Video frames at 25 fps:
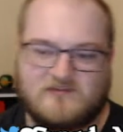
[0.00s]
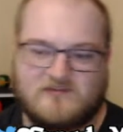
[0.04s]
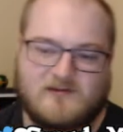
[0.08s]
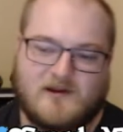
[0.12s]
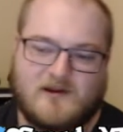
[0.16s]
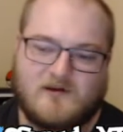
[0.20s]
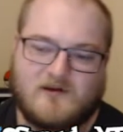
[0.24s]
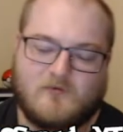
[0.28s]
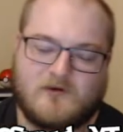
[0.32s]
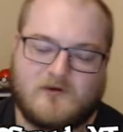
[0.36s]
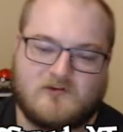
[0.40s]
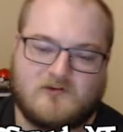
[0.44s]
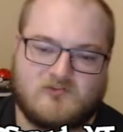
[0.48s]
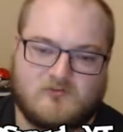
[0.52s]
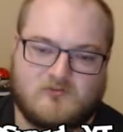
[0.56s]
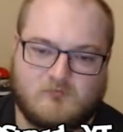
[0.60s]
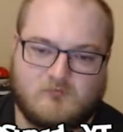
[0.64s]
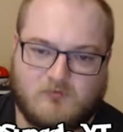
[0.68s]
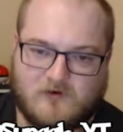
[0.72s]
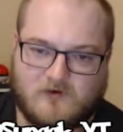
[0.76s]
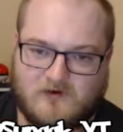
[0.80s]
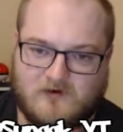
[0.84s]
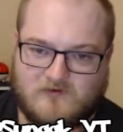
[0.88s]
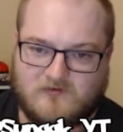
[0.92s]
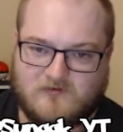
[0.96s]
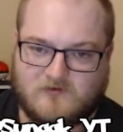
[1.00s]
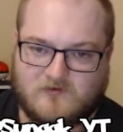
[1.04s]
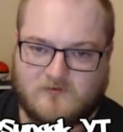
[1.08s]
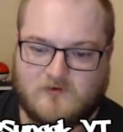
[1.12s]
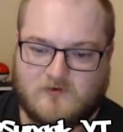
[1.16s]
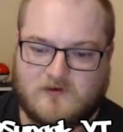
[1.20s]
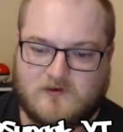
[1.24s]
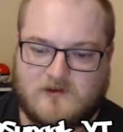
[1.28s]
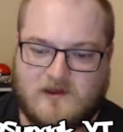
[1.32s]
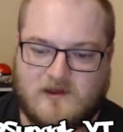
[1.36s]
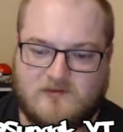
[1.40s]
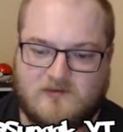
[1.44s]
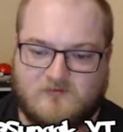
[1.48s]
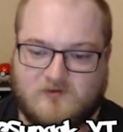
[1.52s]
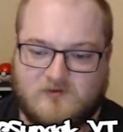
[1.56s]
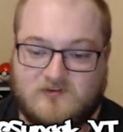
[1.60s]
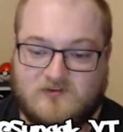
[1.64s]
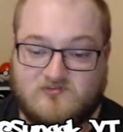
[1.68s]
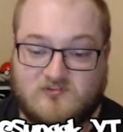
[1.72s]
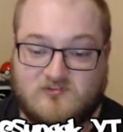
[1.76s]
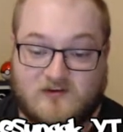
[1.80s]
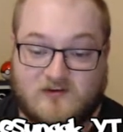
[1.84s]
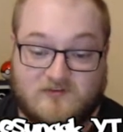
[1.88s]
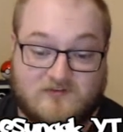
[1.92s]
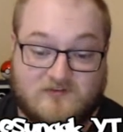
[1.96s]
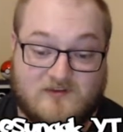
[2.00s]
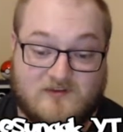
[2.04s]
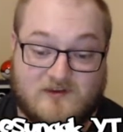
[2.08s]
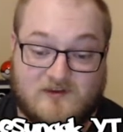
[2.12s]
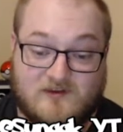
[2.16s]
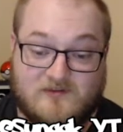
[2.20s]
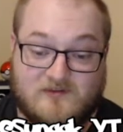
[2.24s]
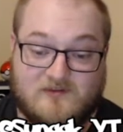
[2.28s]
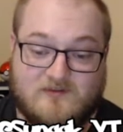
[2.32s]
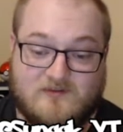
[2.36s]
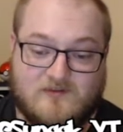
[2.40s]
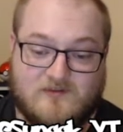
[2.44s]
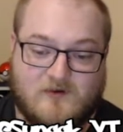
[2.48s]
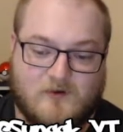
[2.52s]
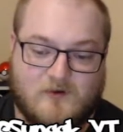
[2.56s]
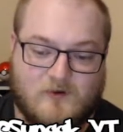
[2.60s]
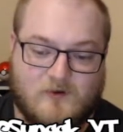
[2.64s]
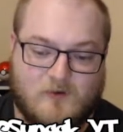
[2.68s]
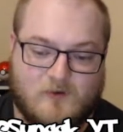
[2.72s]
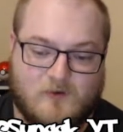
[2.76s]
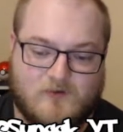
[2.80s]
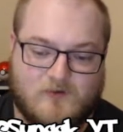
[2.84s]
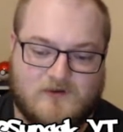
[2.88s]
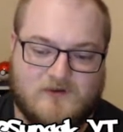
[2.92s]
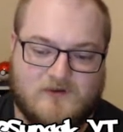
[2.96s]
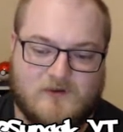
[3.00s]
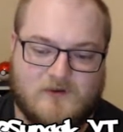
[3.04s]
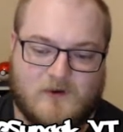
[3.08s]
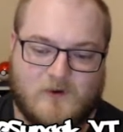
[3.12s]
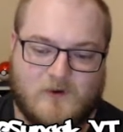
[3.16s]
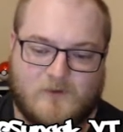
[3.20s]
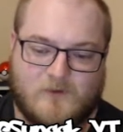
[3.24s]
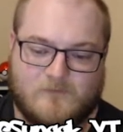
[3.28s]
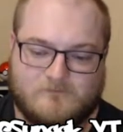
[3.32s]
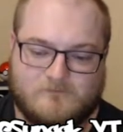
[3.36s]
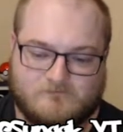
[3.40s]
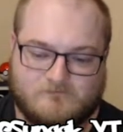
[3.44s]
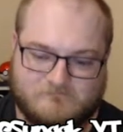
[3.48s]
and I don't want to just breeze through it as we just did, so, you know.